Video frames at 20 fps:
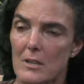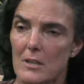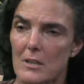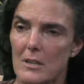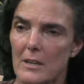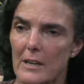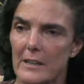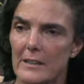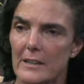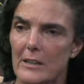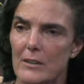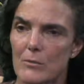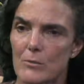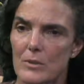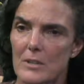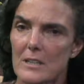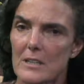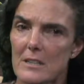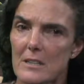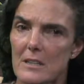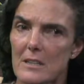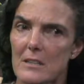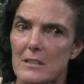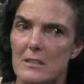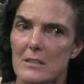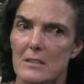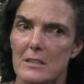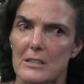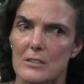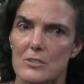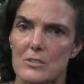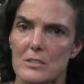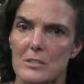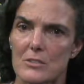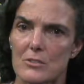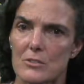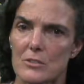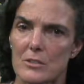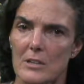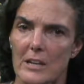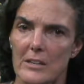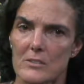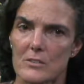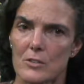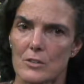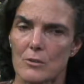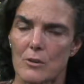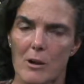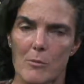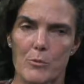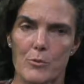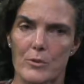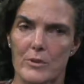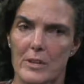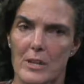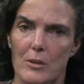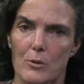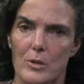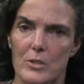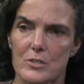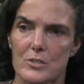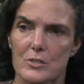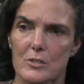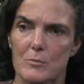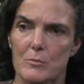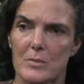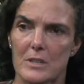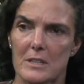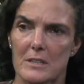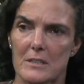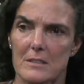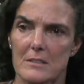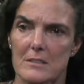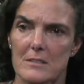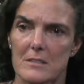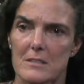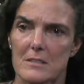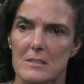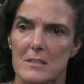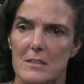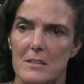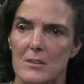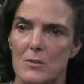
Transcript: And I really think the legislature has to grapple with that question, because